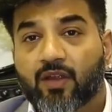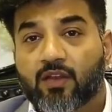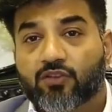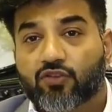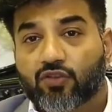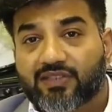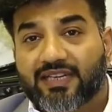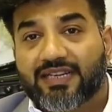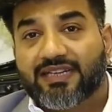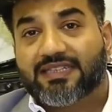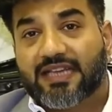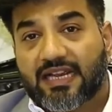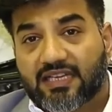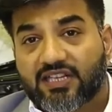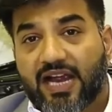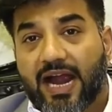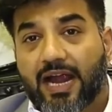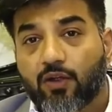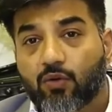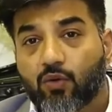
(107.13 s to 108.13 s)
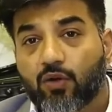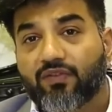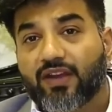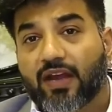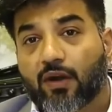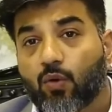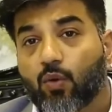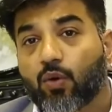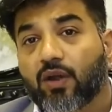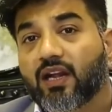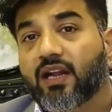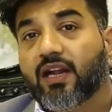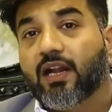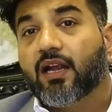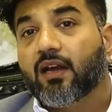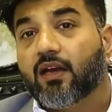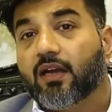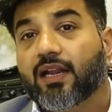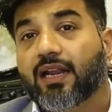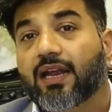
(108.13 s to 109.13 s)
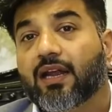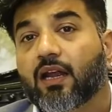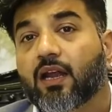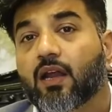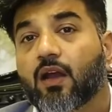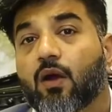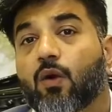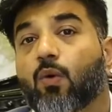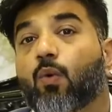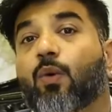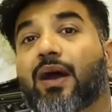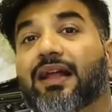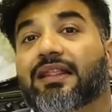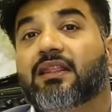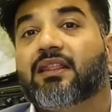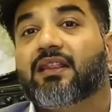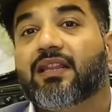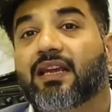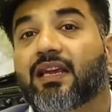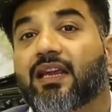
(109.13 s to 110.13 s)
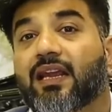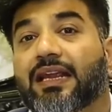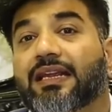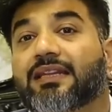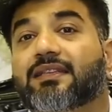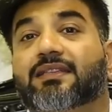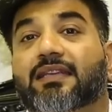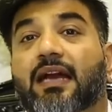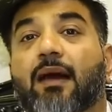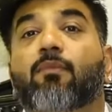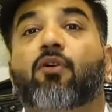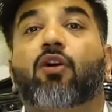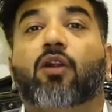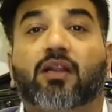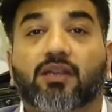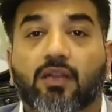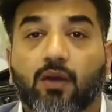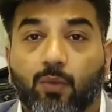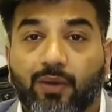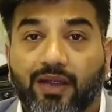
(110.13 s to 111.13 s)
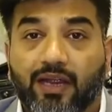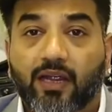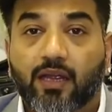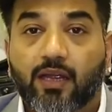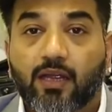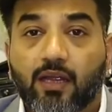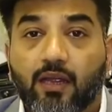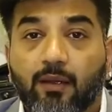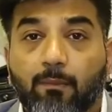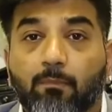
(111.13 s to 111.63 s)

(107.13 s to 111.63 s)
So since our childhood, we are only learning one thing in some or other way,